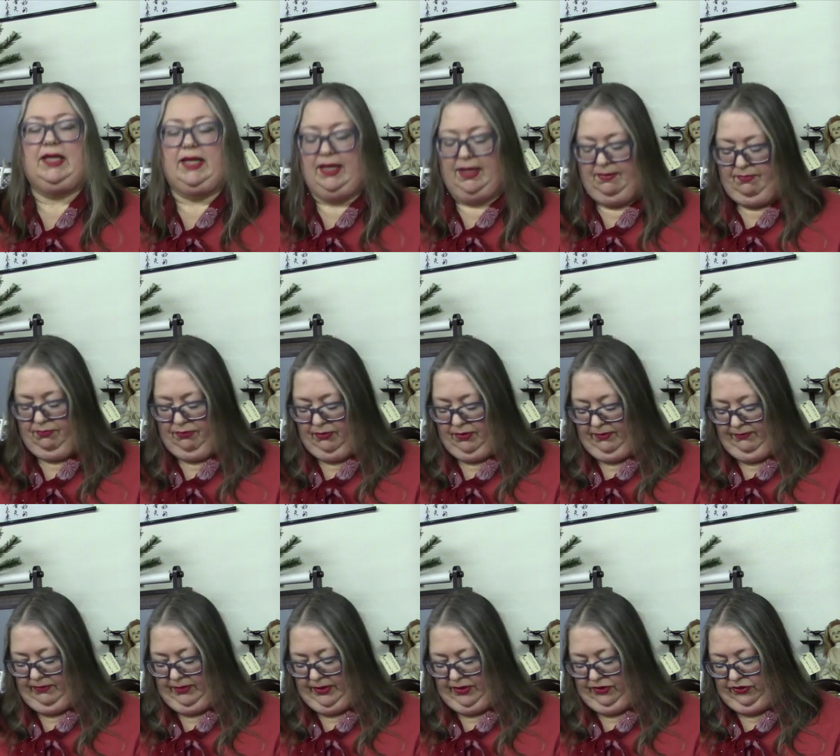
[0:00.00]
and
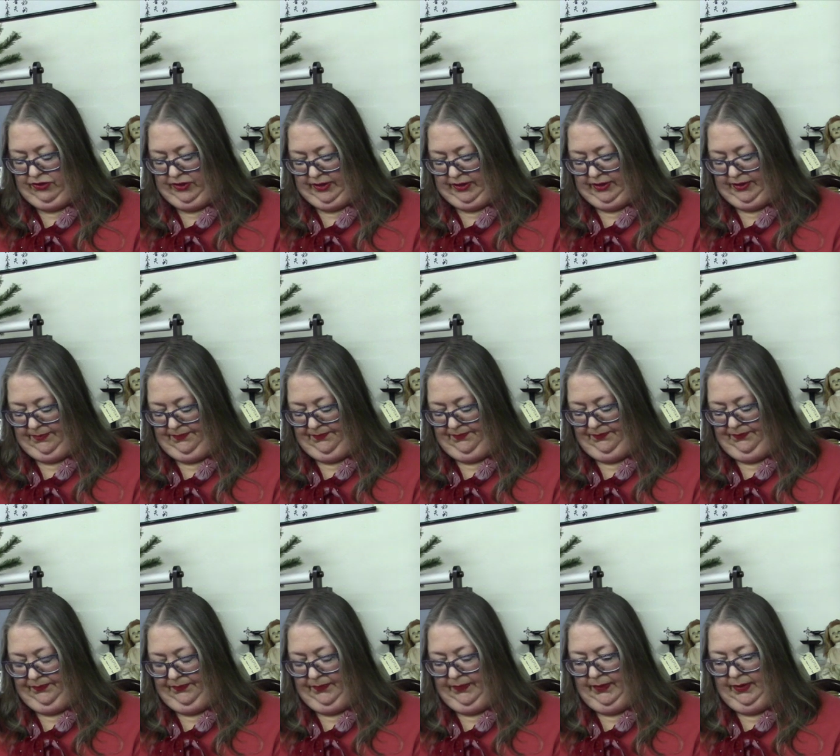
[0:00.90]
privileges.
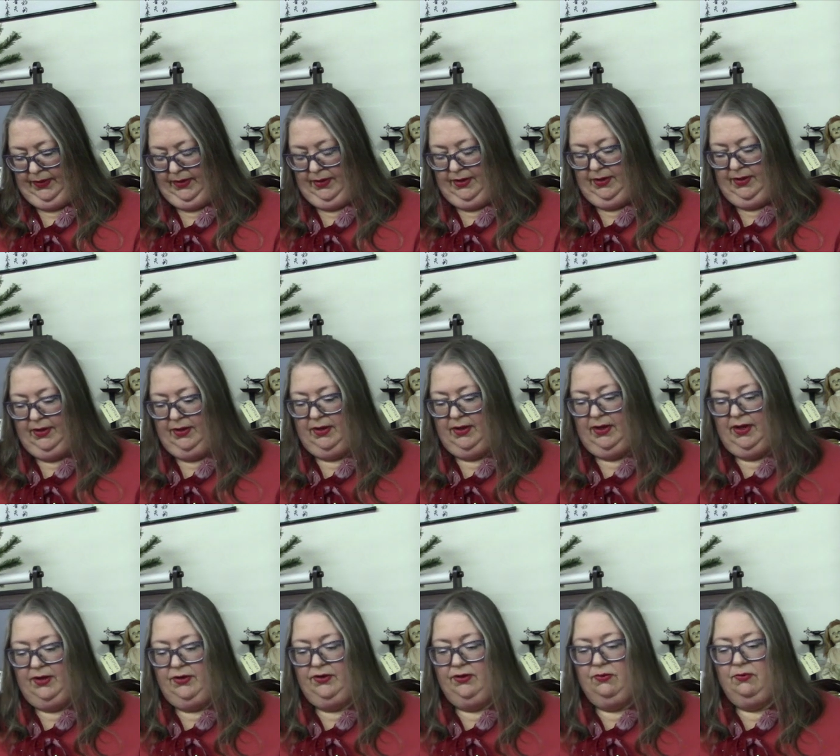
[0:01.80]

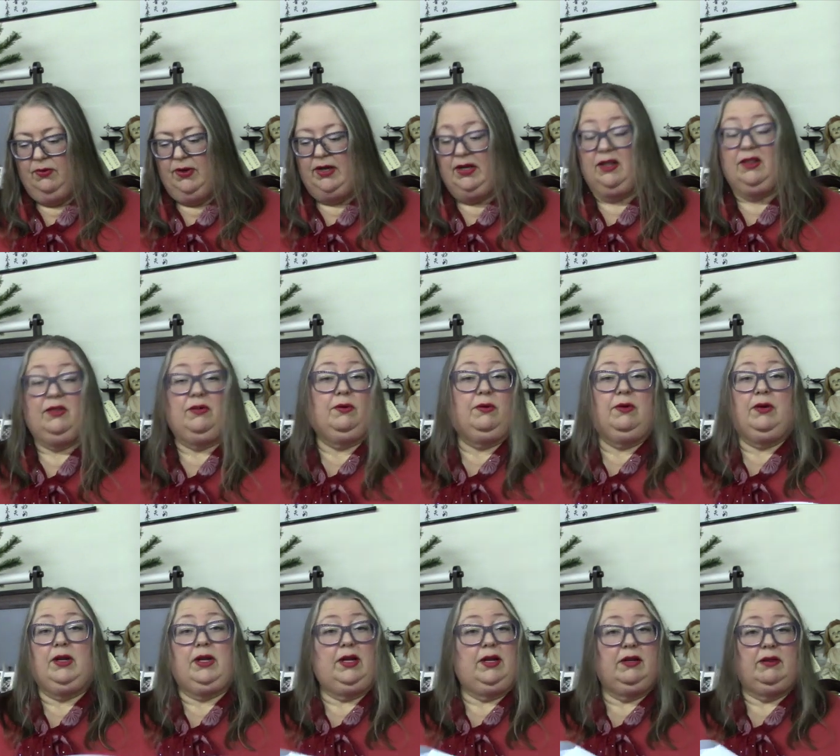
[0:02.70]
Under what
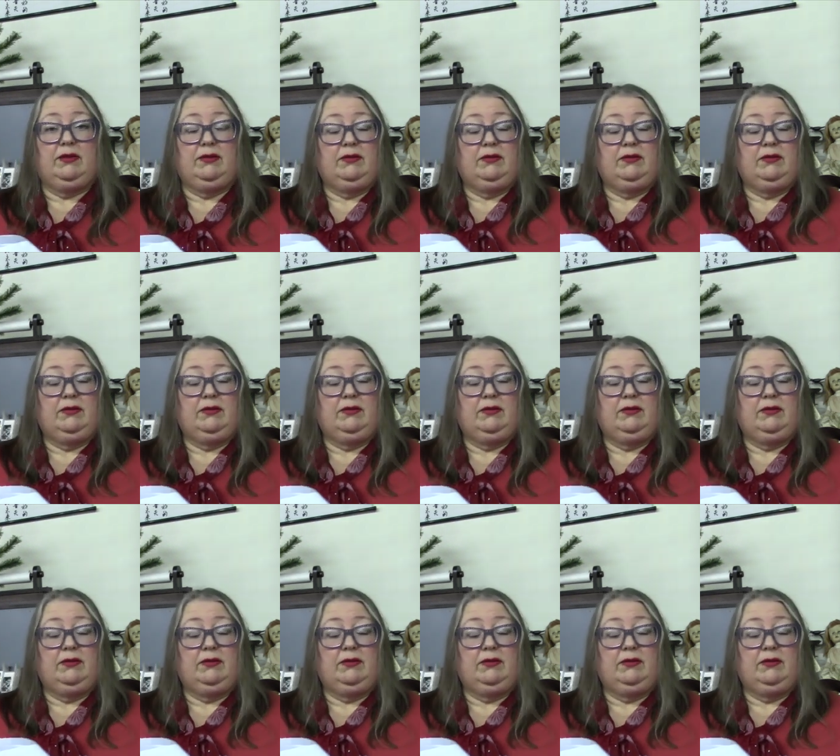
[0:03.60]
authority?